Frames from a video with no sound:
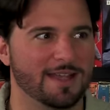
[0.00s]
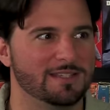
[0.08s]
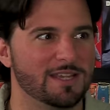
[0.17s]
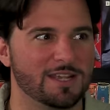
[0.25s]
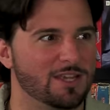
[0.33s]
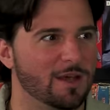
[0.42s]

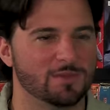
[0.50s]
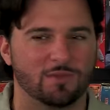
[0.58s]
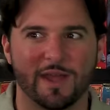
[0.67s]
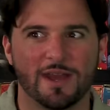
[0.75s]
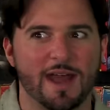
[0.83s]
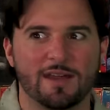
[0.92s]
That's it. He comes
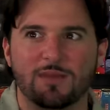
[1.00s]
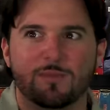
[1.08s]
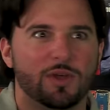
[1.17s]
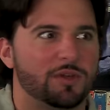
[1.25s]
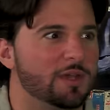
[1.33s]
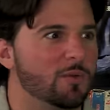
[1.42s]
right out of the
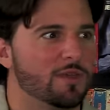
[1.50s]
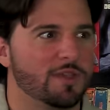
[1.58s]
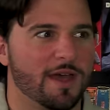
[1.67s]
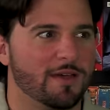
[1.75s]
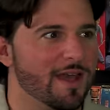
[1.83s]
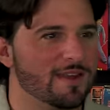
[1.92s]
building
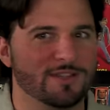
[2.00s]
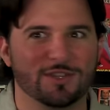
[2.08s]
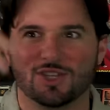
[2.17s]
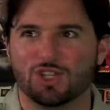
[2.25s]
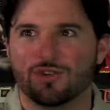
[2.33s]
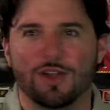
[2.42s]
without any
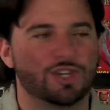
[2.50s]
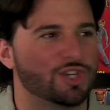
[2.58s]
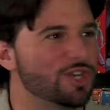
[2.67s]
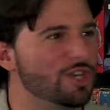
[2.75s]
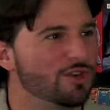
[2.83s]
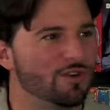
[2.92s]

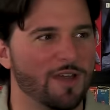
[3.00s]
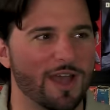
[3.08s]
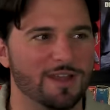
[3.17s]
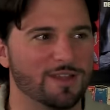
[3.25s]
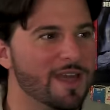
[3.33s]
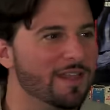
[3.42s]
destruction or
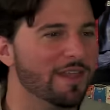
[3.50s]
any...